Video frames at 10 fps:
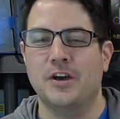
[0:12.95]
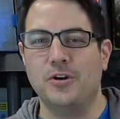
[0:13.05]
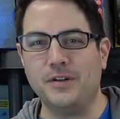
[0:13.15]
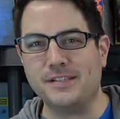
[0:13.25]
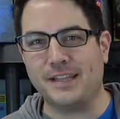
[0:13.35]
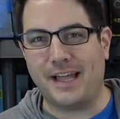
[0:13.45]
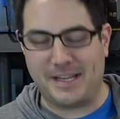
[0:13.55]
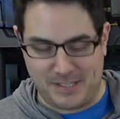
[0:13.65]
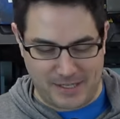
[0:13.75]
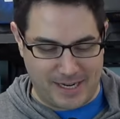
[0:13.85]
Who doesn't
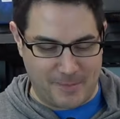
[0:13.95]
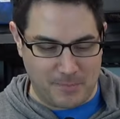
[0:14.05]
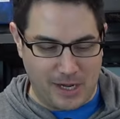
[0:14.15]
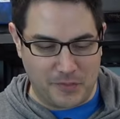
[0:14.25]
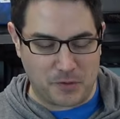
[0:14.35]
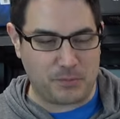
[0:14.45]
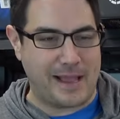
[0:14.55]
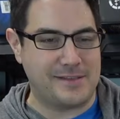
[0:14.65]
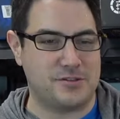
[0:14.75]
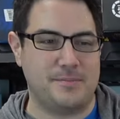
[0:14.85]
like to kind of mod their
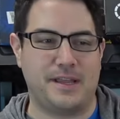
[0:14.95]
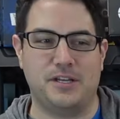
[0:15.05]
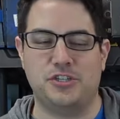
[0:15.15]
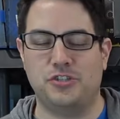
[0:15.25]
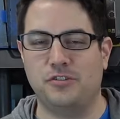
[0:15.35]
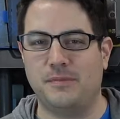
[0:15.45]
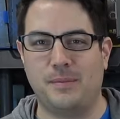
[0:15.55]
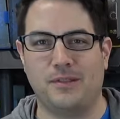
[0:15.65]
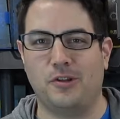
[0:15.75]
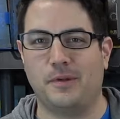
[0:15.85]
blaster to make it shoot
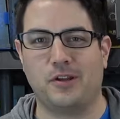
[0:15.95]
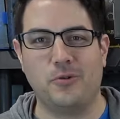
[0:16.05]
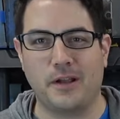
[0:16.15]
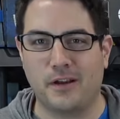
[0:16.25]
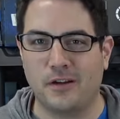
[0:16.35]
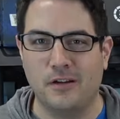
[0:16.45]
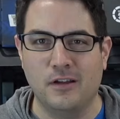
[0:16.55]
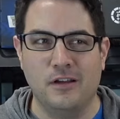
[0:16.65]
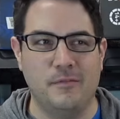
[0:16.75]
maybe a little bit quicker,